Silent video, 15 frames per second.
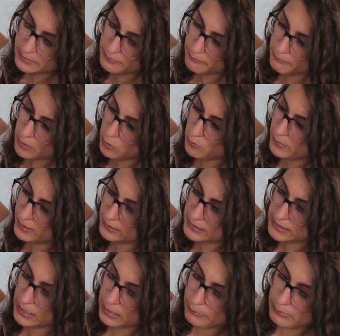
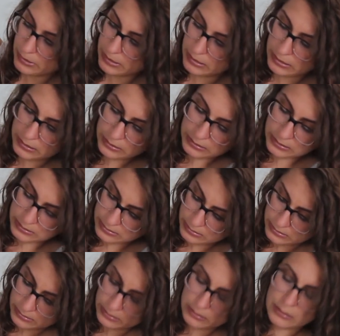moments happening.
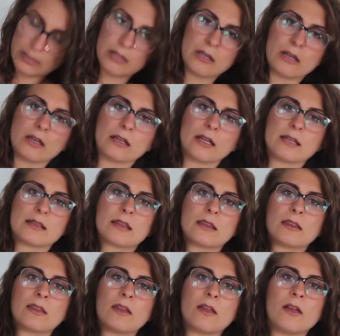Got
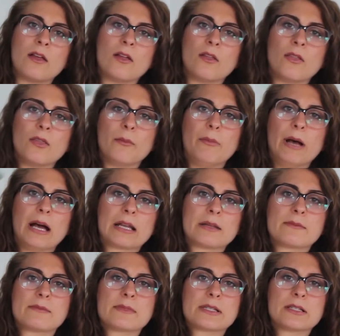the
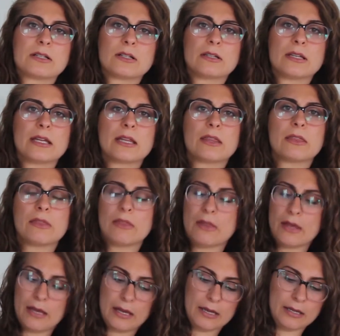bottoms look like
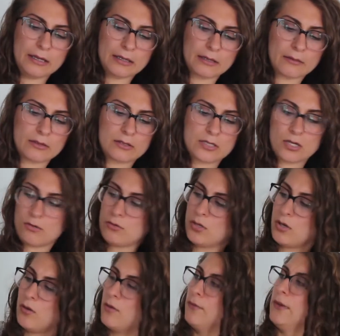that. I don't
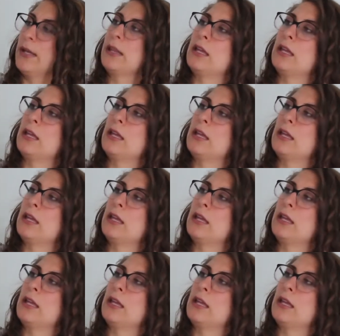know if I